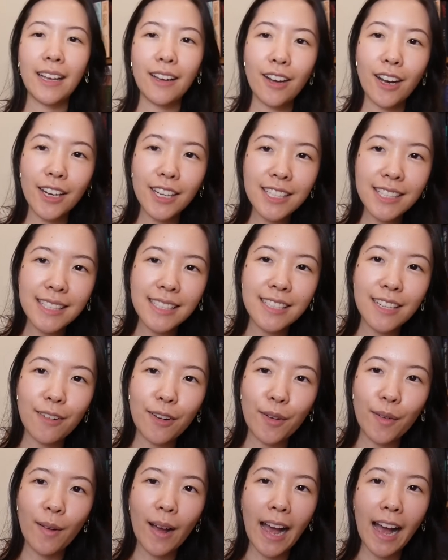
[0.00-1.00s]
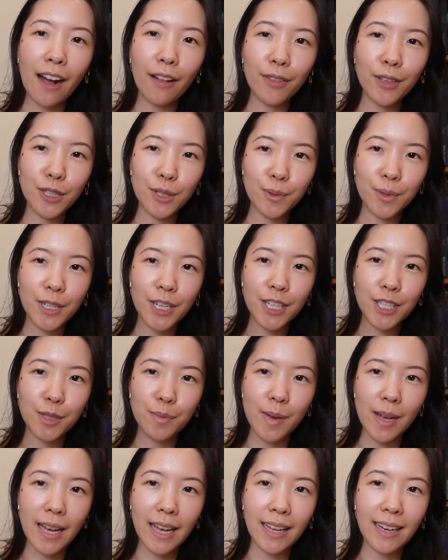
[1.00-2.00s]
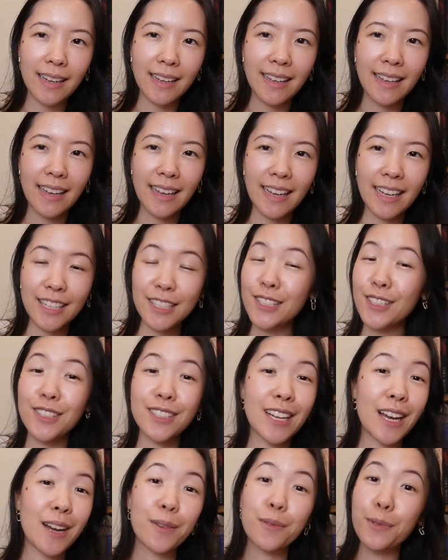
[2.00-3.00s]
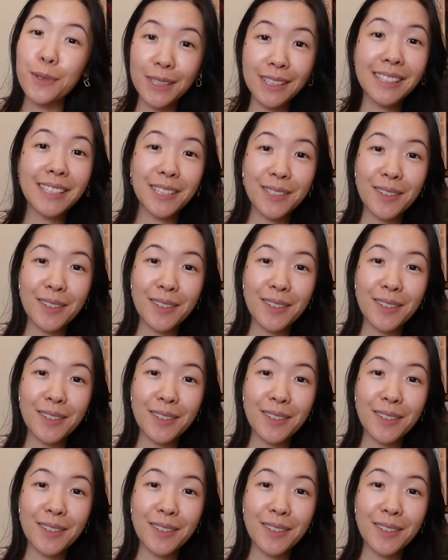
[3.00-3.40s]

I honestly don't know how this works, but it turned out really